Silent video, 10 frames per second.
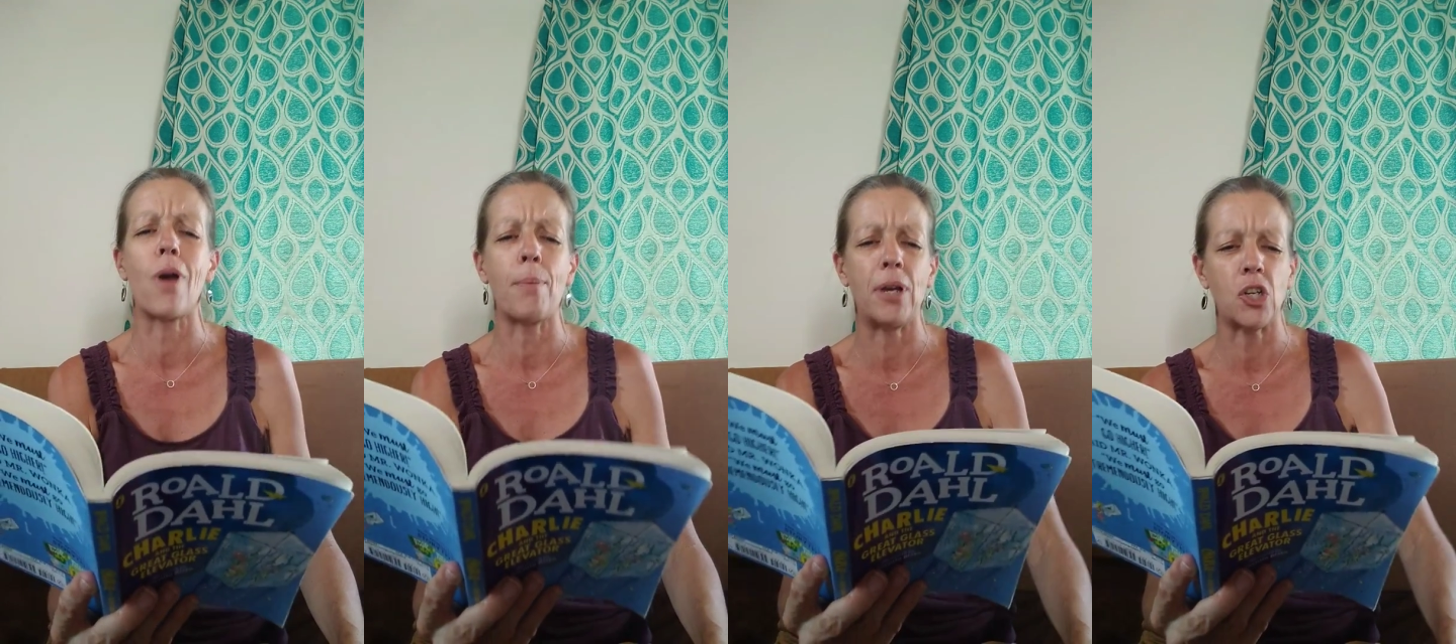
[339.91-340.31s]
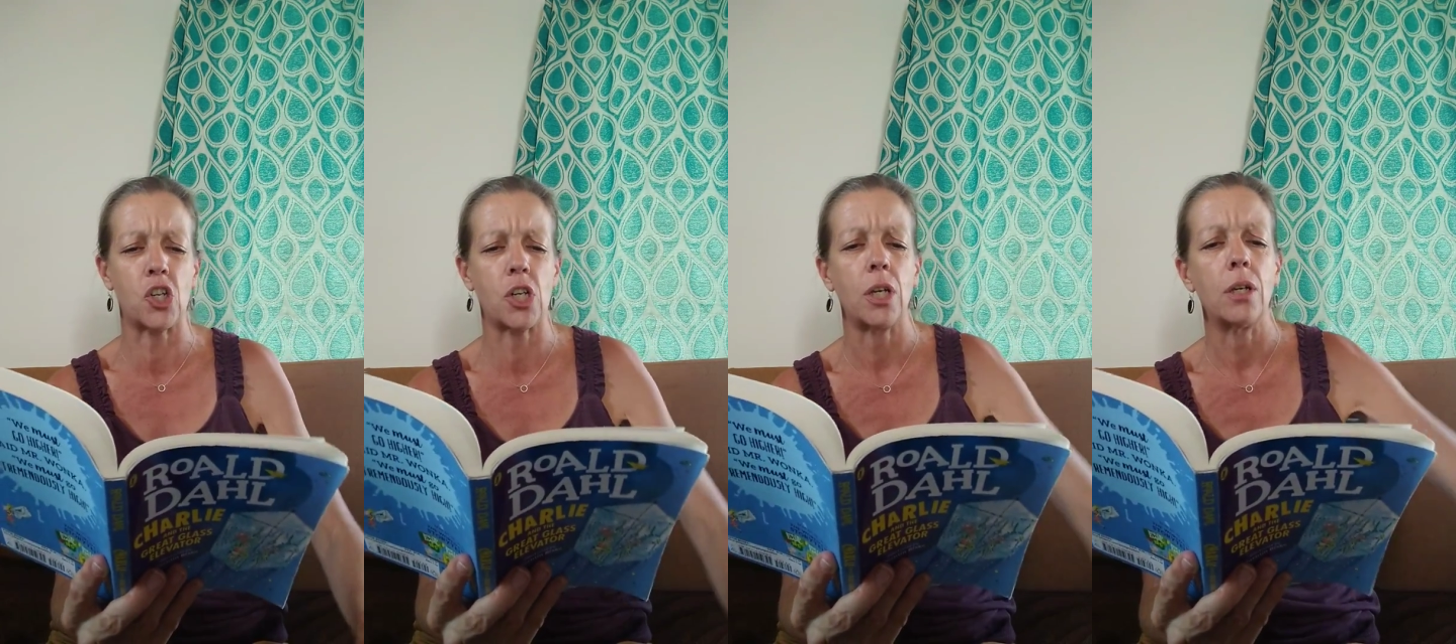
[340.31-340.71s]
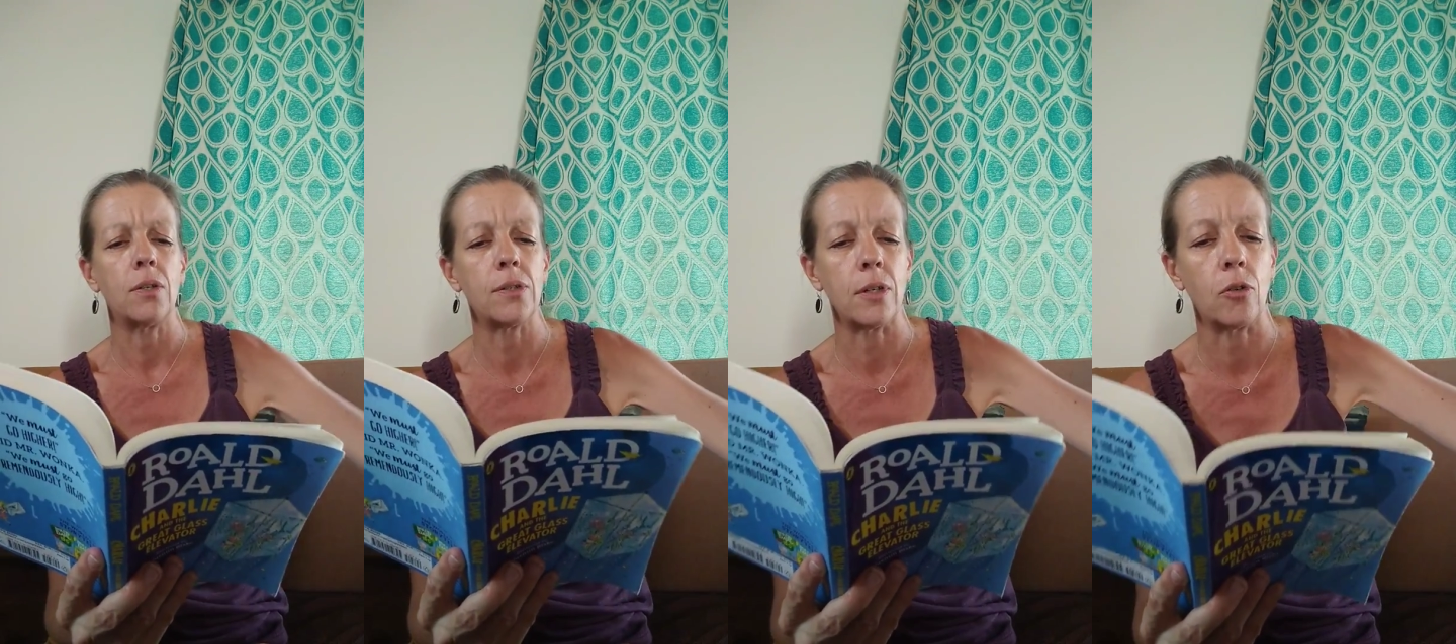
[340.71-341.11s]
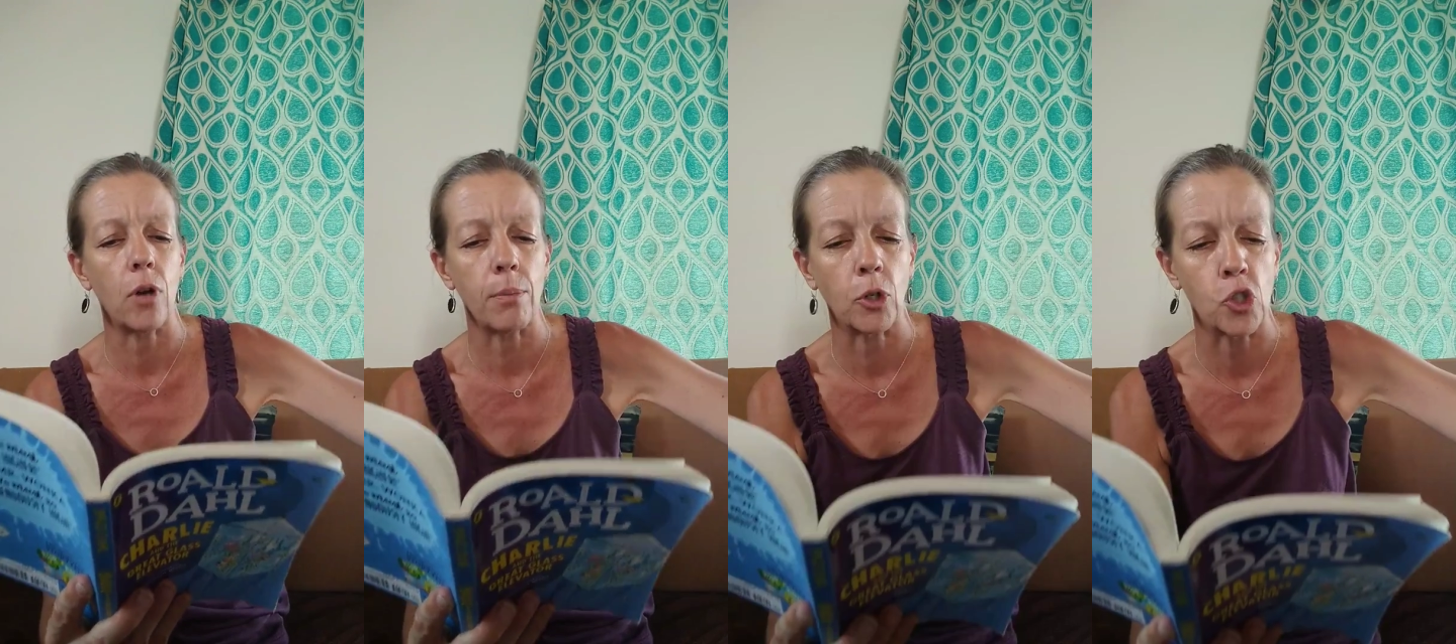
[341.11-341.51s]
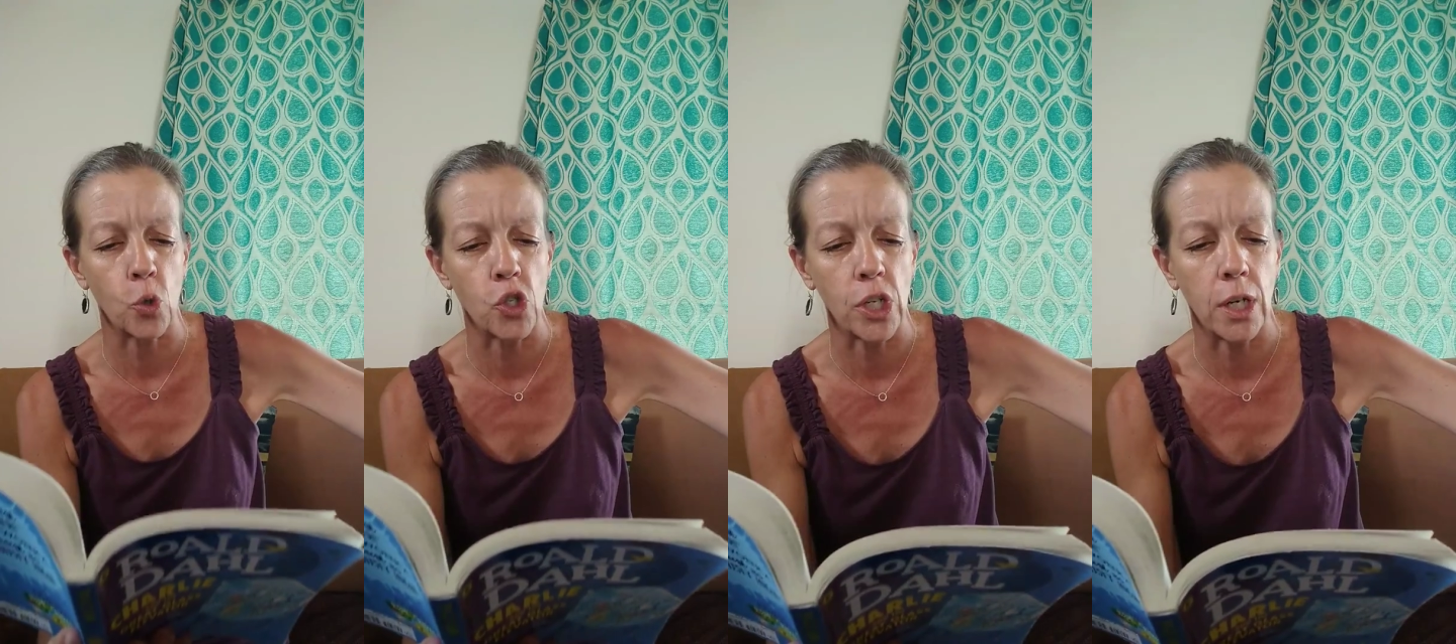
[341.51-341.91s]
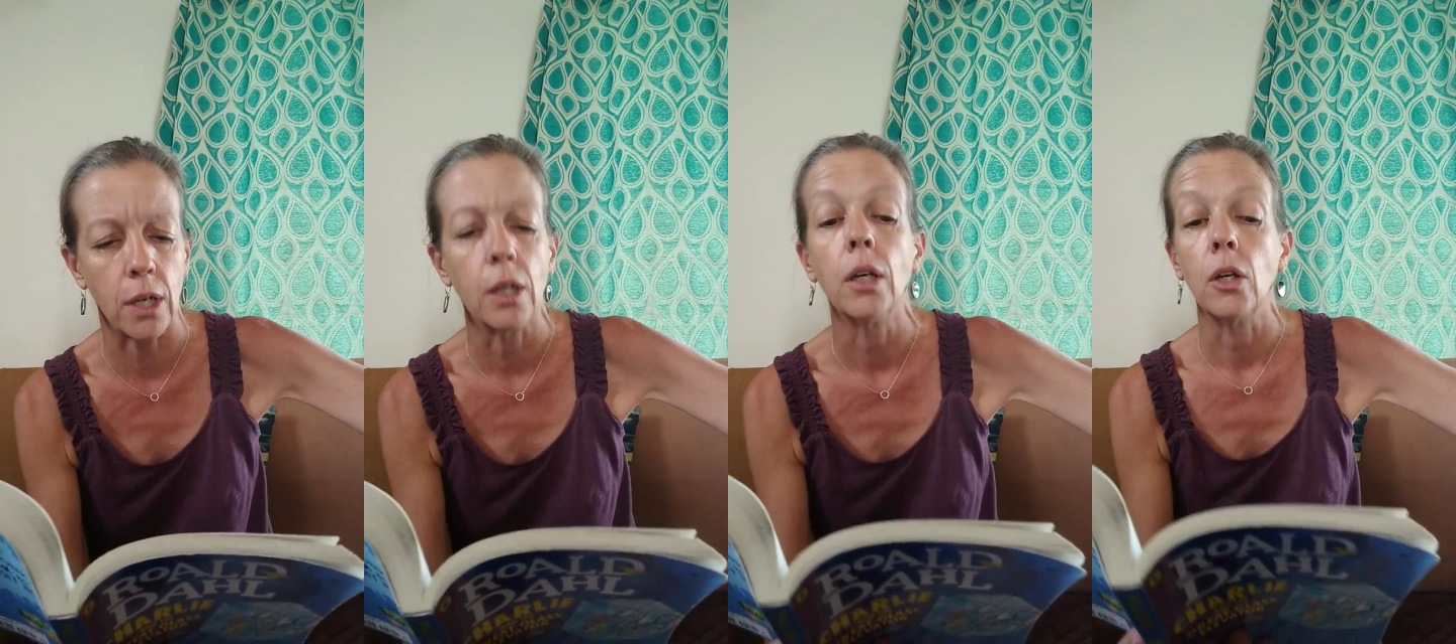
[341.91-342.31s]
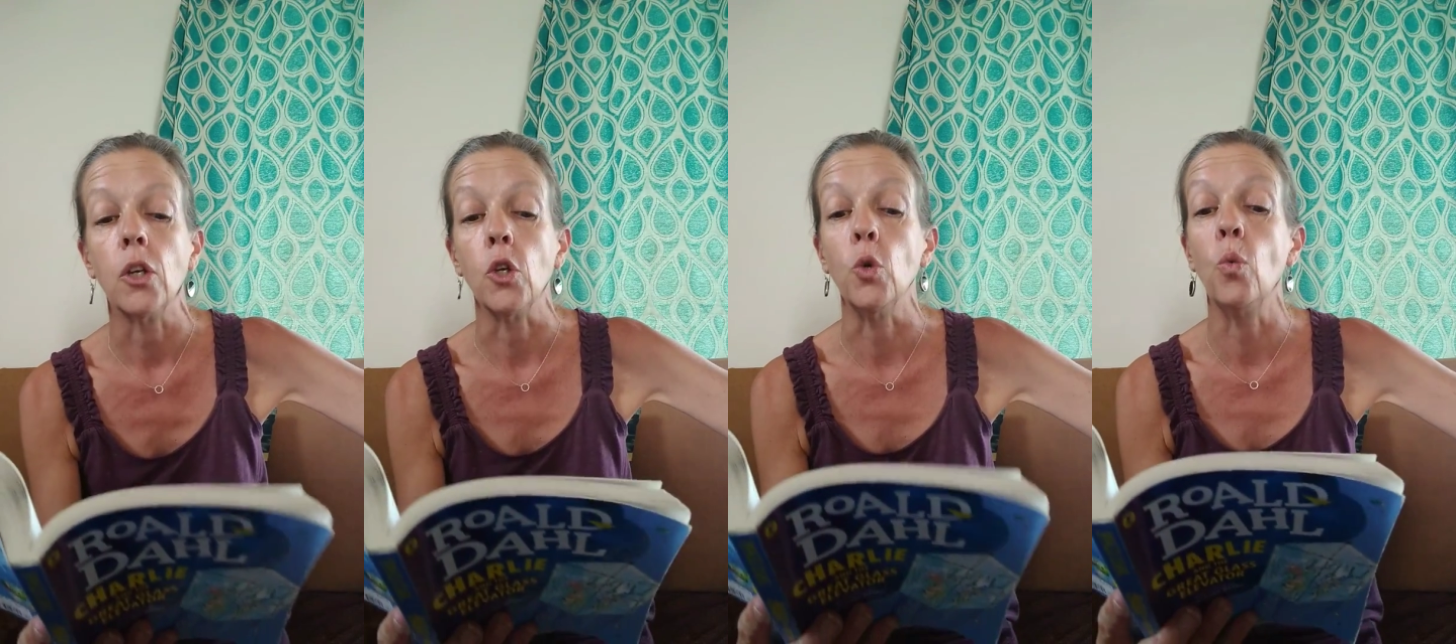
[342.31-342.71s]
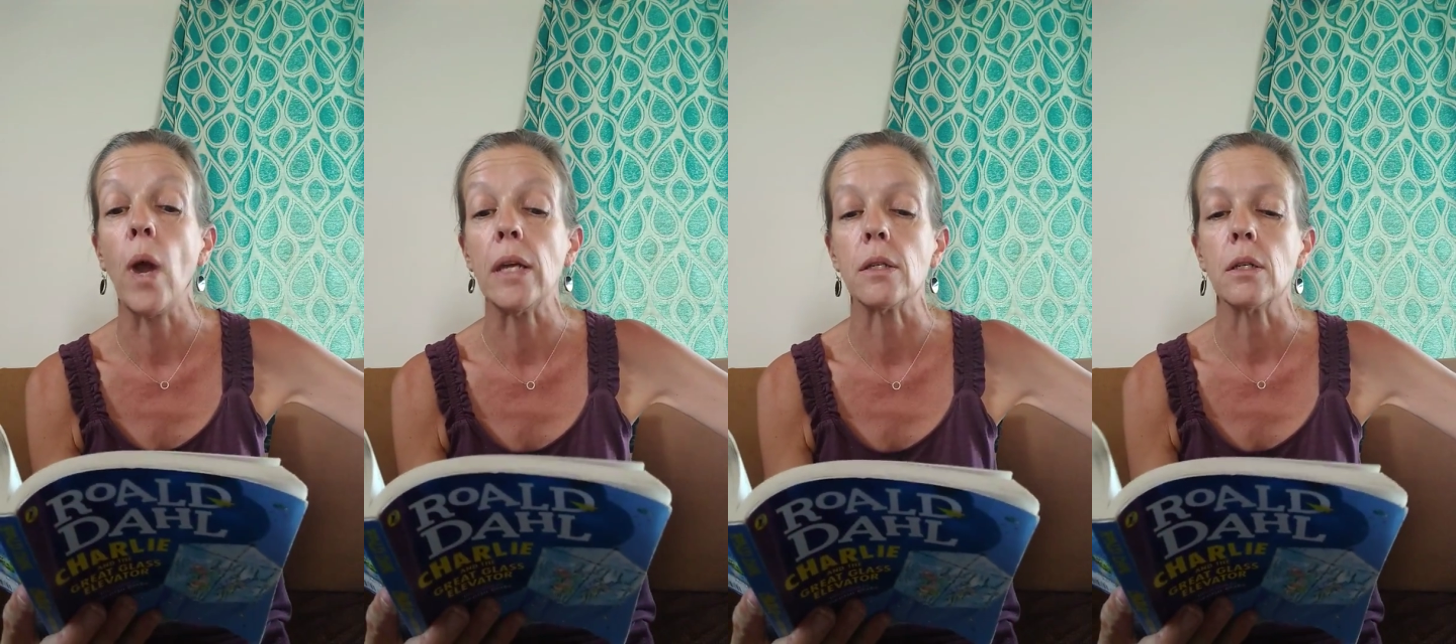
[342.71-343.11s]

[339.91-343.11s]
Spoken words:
You may see it happening before the day is done.